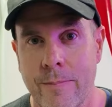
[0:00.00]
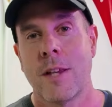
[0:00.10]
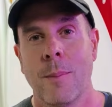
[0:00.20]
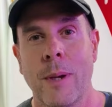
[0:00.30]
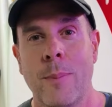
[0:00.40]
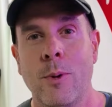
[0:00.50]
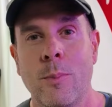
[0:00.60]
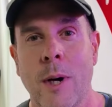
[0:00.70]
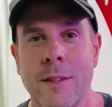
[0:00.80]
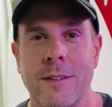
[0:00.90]
Some people
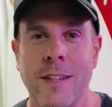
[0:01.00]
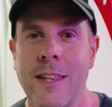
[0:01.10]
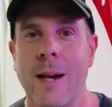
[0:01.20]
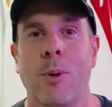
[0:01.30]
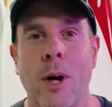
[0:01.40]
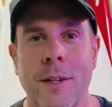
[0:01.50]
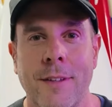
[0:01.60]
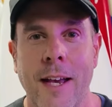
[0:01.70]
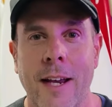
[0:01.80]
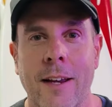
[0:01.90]
might see that price
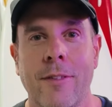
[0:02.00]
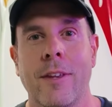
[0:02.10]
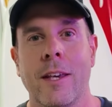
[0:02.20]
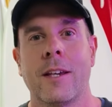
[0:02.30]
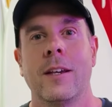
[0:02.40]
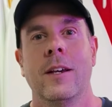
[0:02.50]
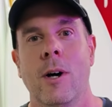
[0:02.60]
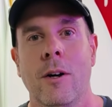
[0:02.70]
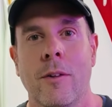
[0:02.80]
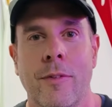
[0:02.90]
tag and think,
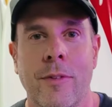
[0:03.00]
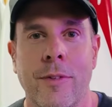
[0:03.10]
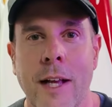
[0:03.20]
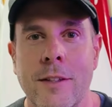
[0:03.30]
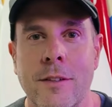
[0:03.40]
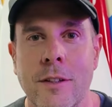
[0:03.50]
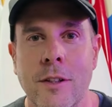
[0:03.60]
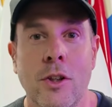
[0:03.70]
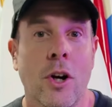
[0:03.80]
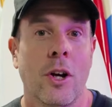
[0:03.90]
well, that's
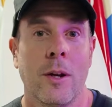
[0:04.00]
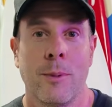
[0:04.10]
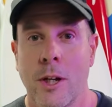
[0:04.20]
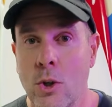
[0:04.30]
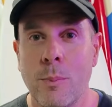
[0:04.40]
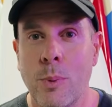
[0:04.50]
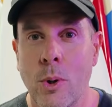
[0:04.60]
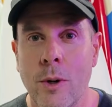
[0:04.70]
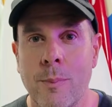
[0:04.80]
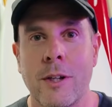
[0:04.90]
not going to be a good
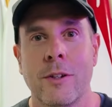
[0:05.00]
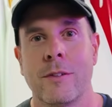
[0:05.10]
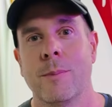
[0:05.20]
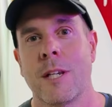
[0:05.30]
board because it